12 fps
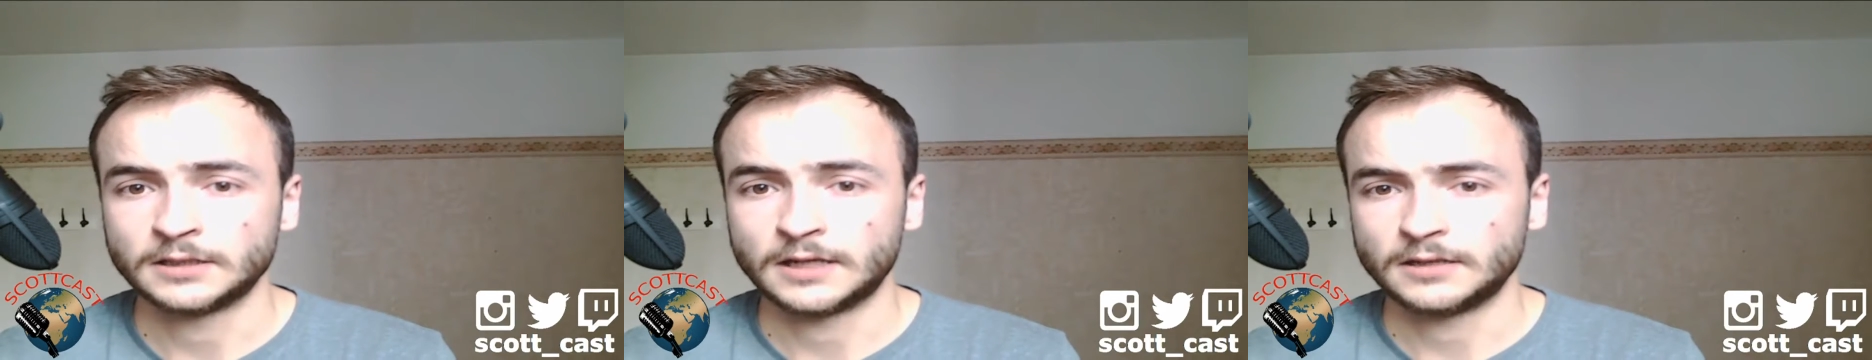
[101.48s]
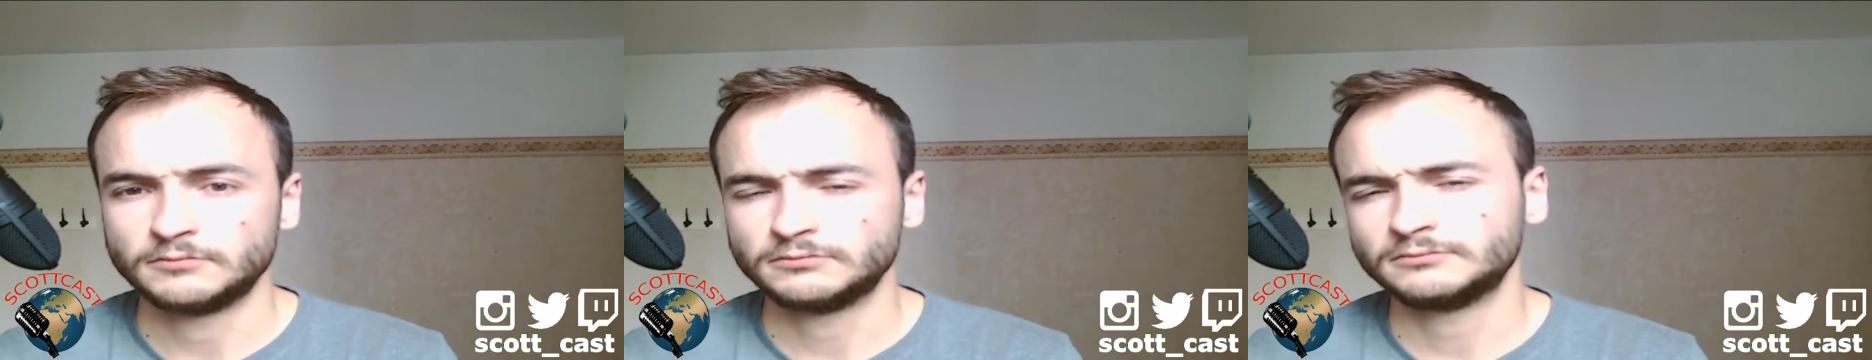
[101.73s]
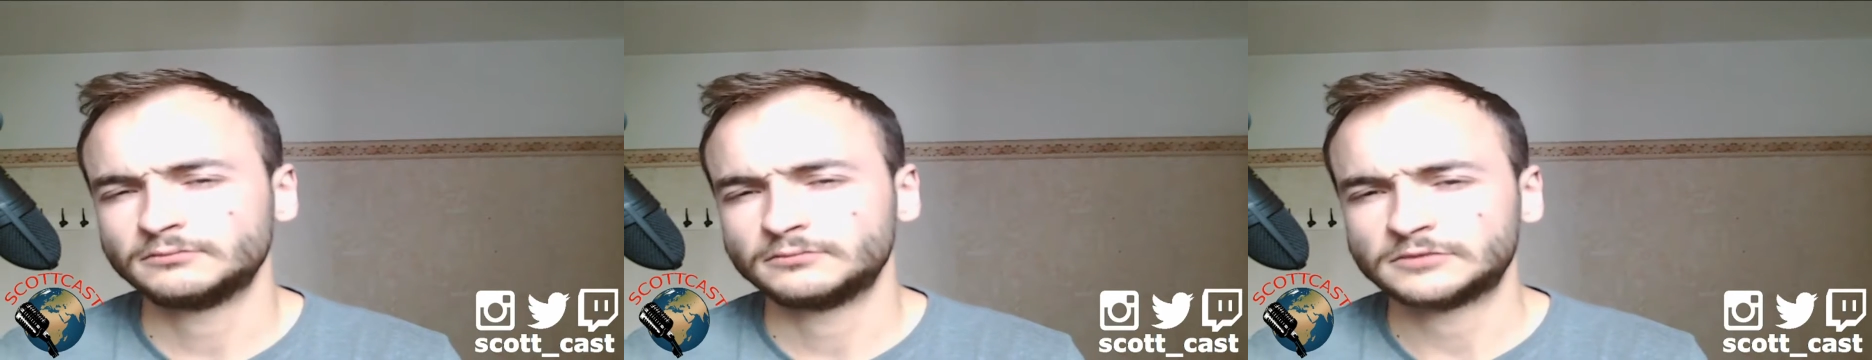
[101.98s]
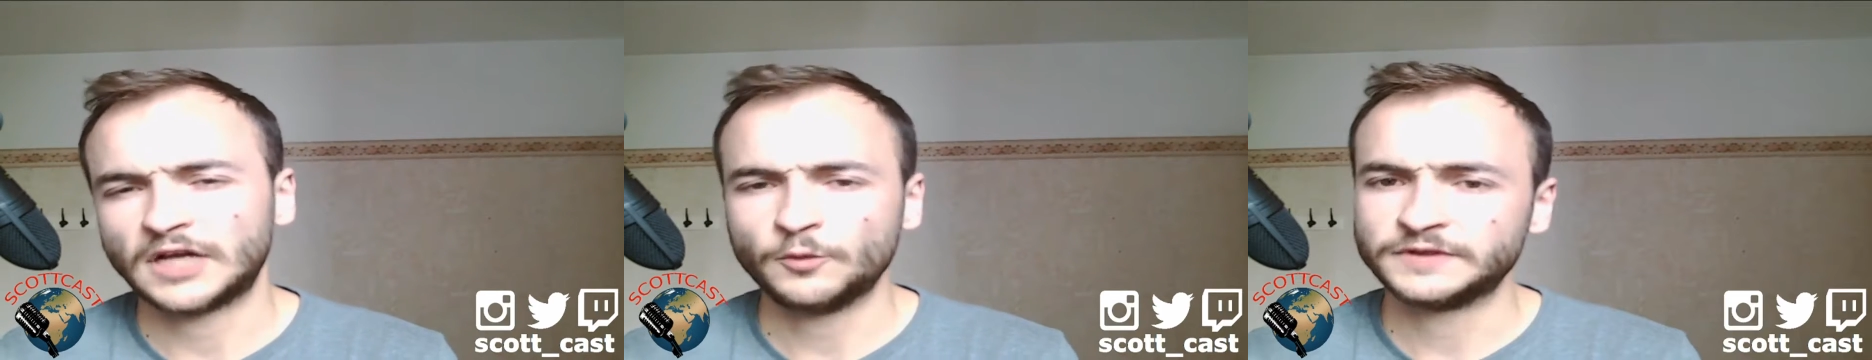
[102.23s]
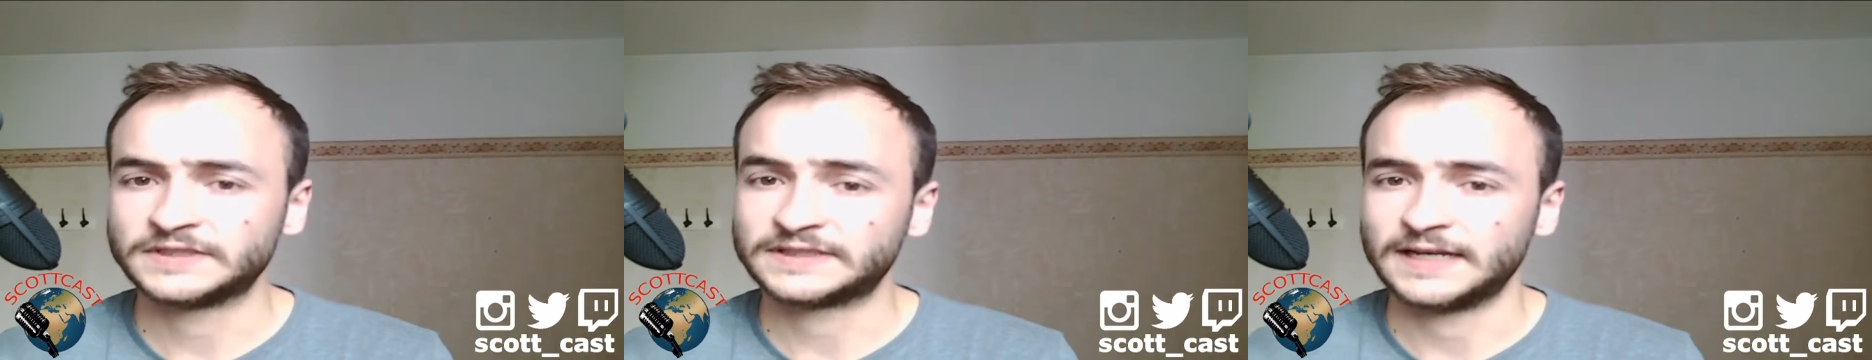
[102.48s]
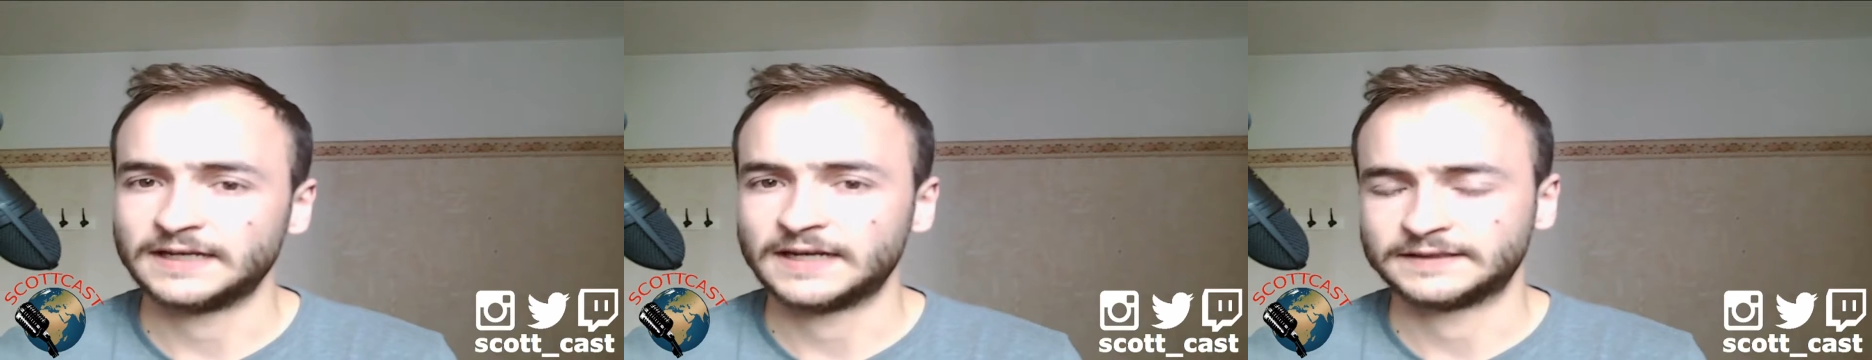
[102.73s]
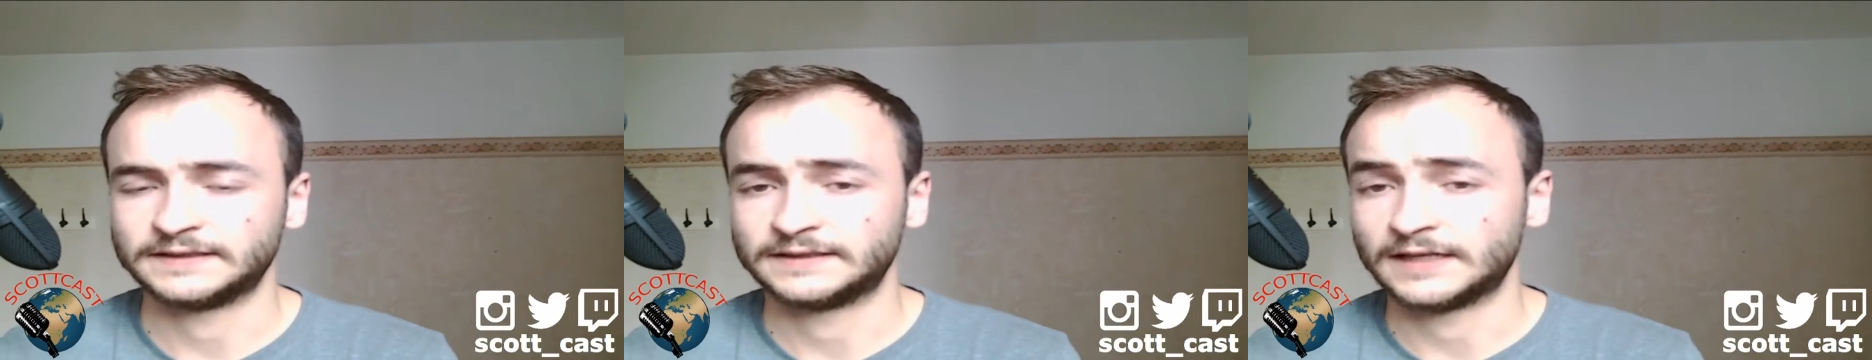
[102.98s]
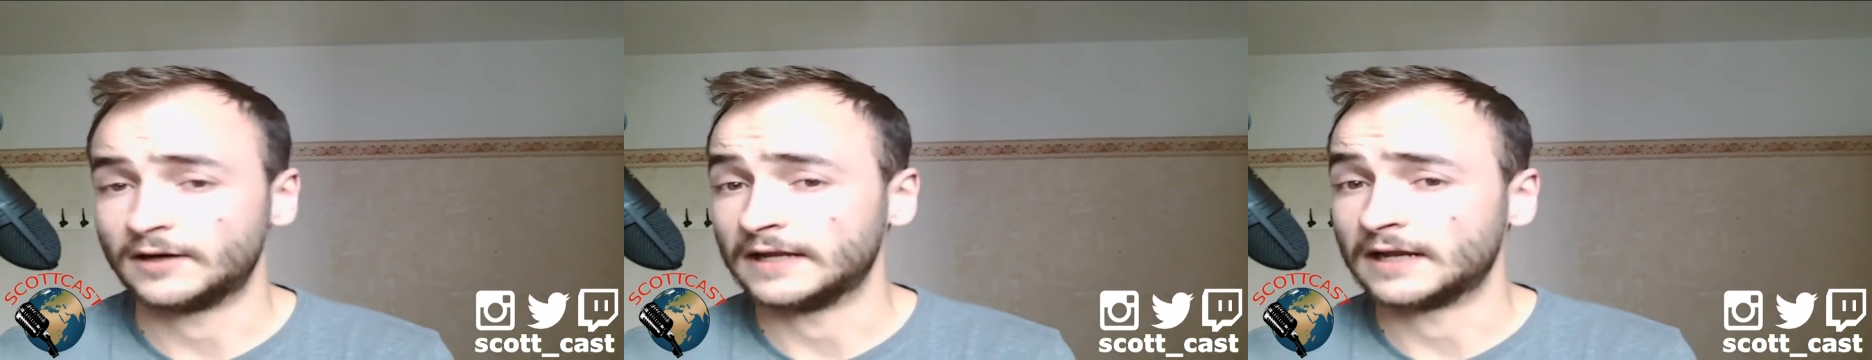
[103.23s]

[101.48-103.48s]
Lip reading: wouldn't say necessarily a